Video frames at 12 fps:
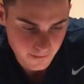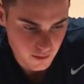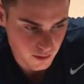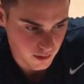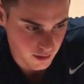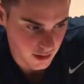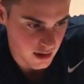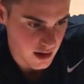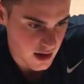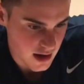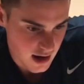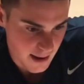or
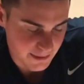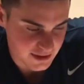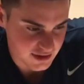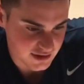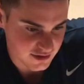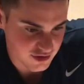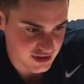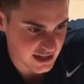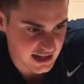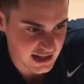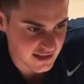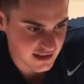I mean just like
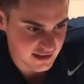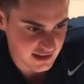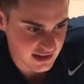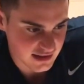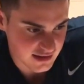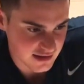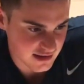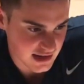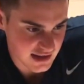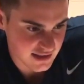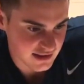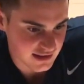anything that
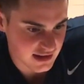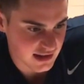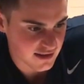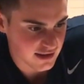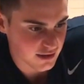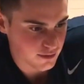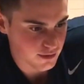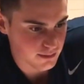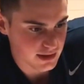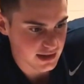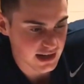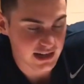I think would
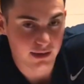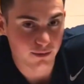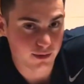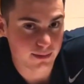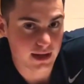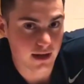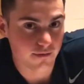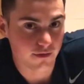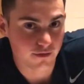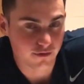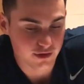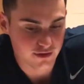be
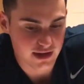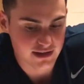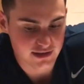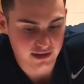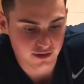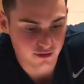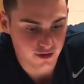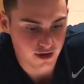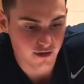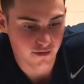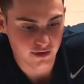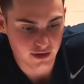helpful for you guys on your
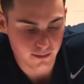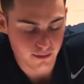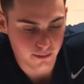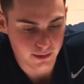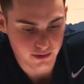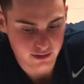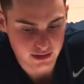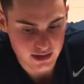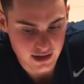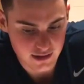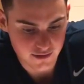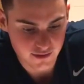recovery or mobility
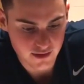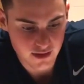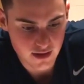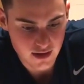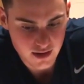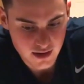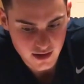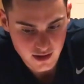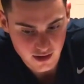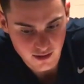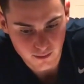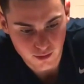days,
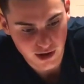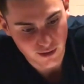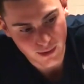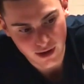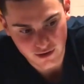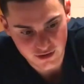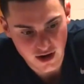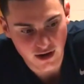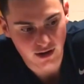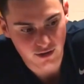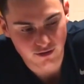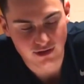while
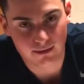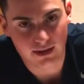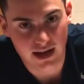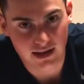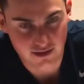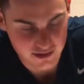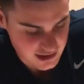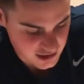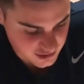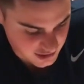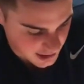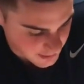talking through some of the
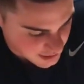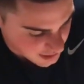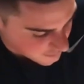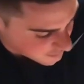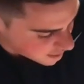analyzation type of stuff